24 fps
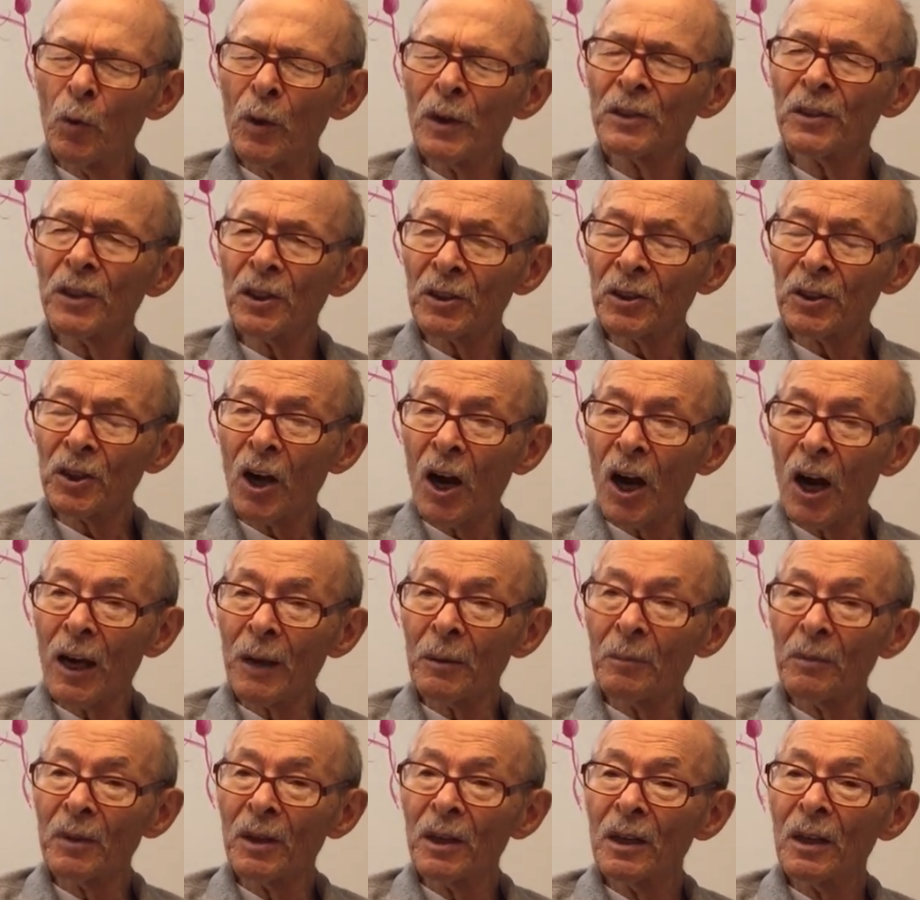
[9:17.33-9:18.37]

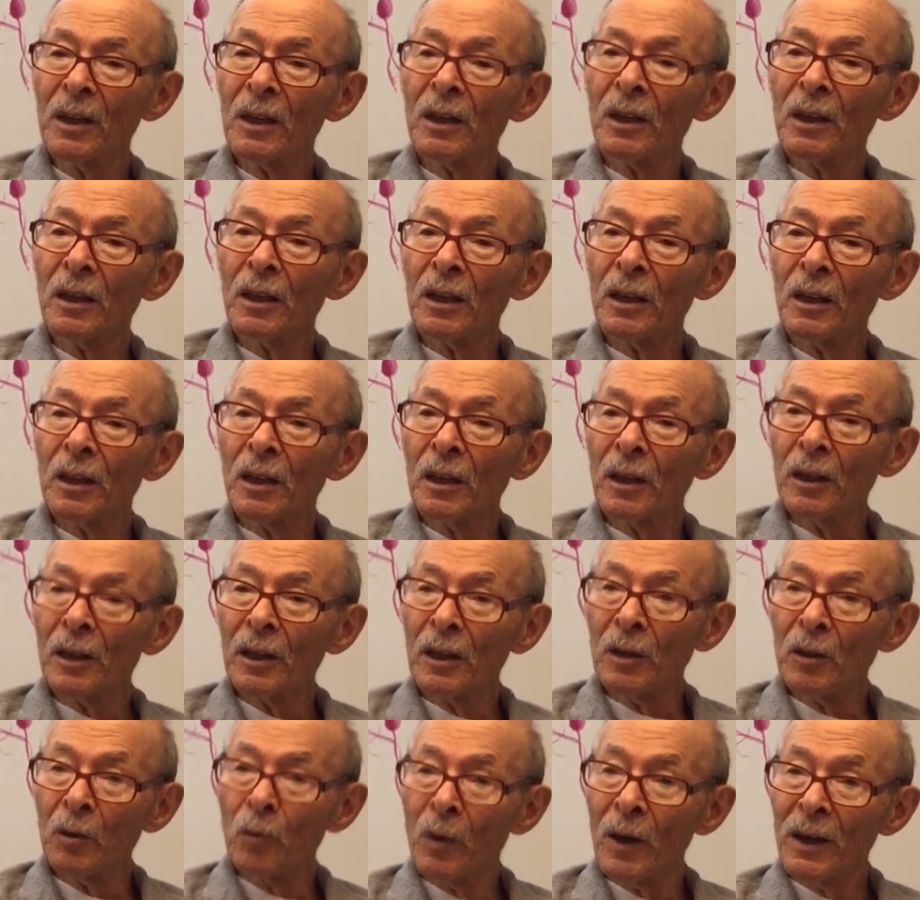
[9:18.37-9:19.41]
wintertime,
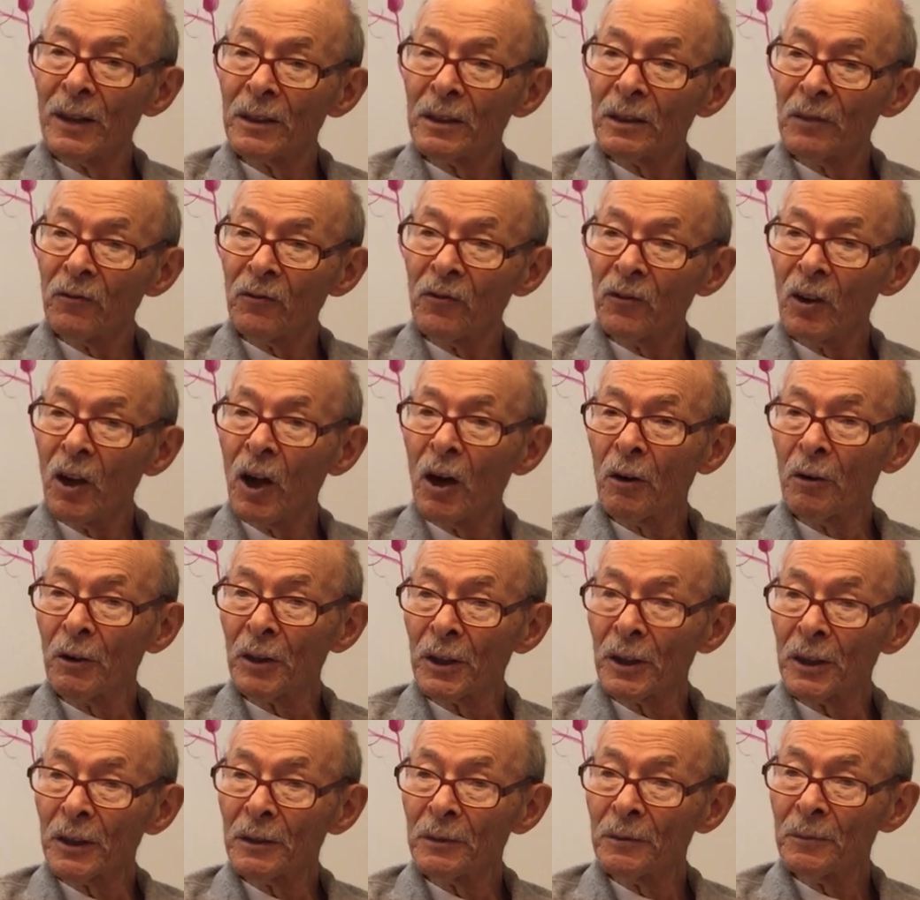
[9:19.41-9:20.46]
he went to
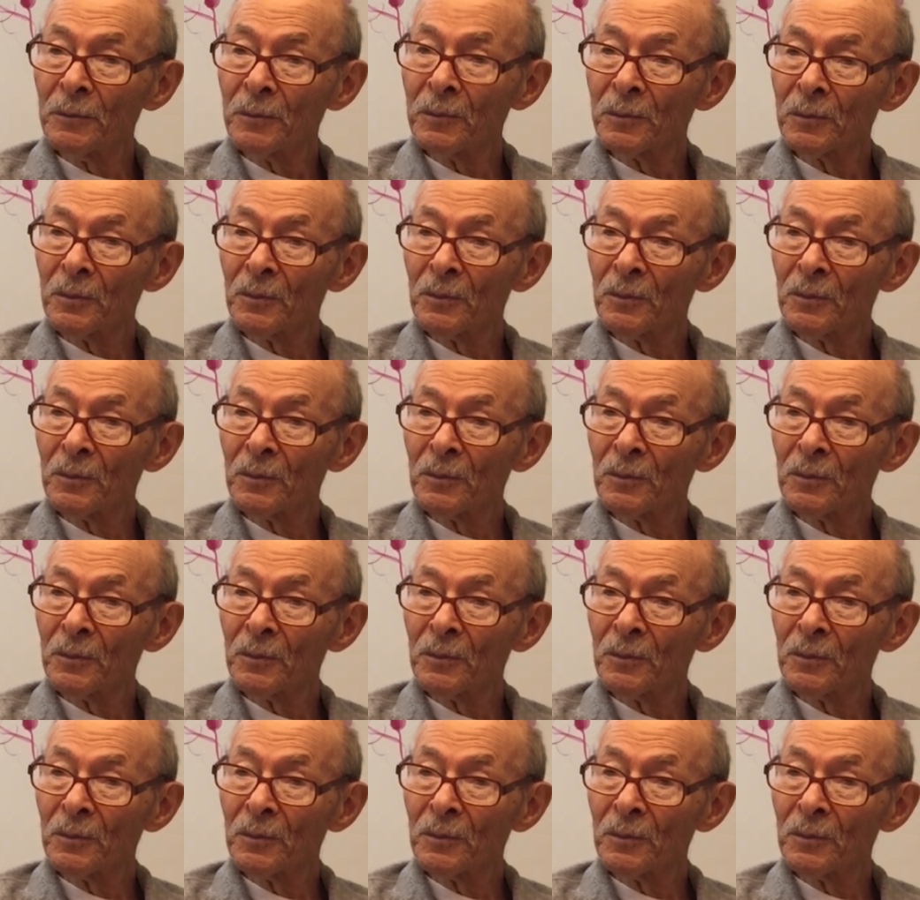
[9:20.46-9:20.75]
Florida